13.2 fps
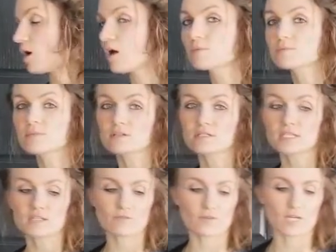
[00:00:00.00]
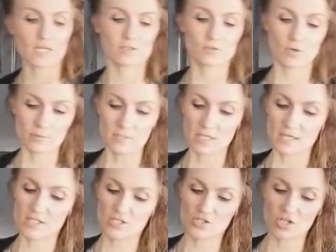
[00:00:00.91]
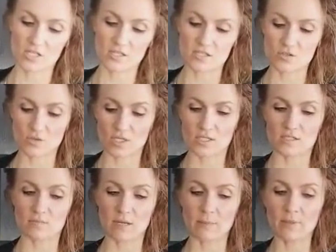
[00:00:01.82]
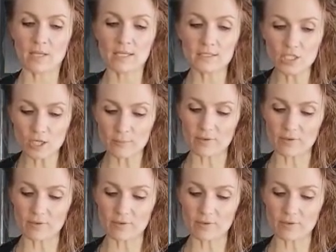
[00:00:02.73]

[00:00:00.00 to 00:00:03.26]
almond milk kefir, and normally I strain this right into my blender,